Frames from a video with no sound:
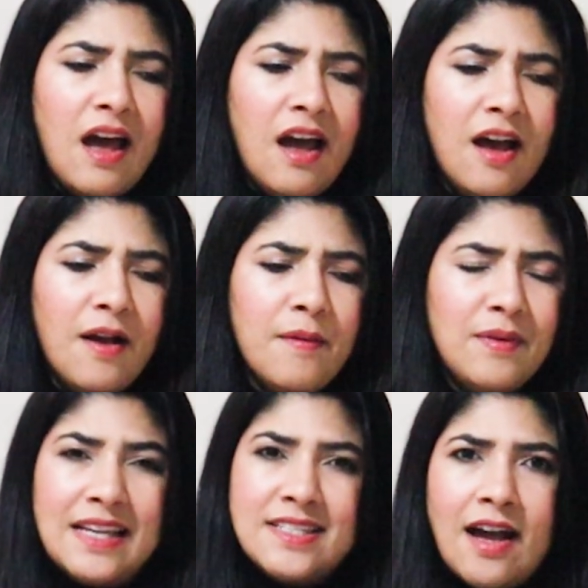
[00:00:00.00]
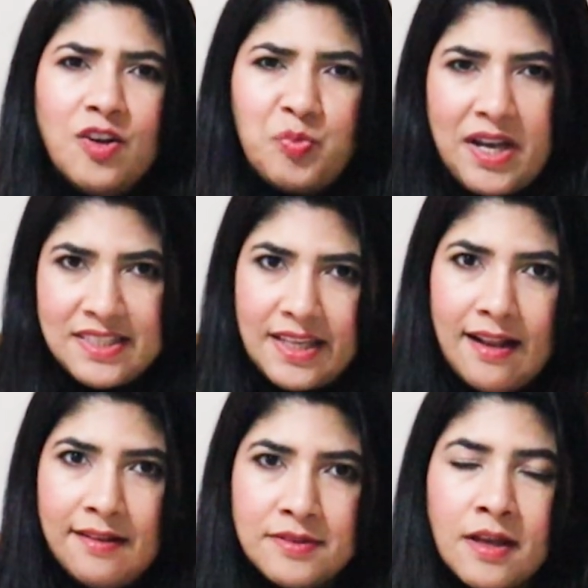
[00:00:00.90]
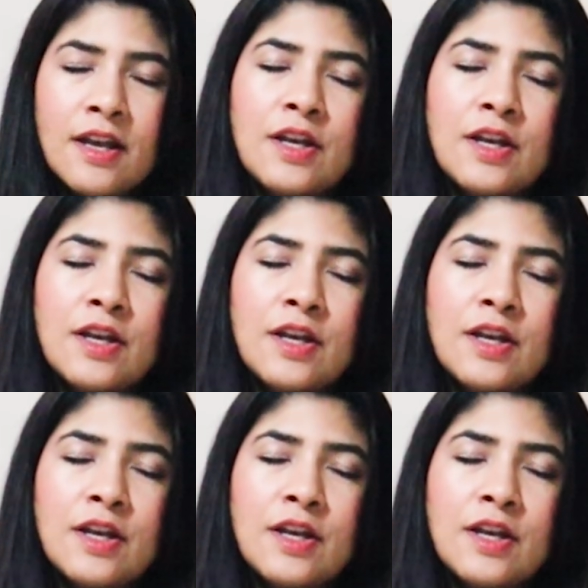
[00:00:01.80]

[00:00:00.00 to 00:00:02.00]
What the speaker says: let down by ourselves.